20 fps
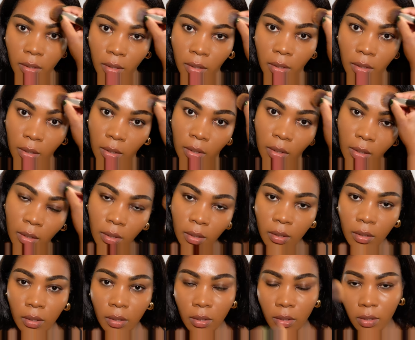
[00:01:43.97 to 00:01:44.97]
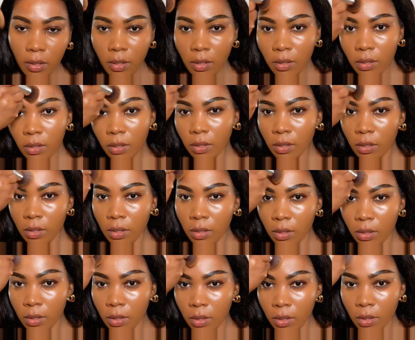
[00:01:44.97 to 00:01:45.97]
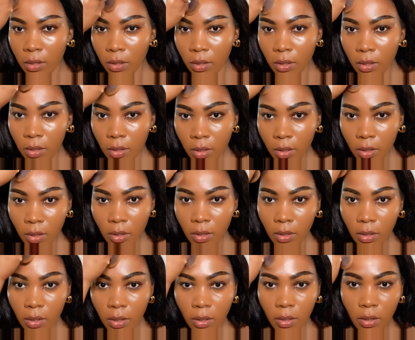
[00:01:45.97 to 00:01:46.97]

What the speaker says: [no speech]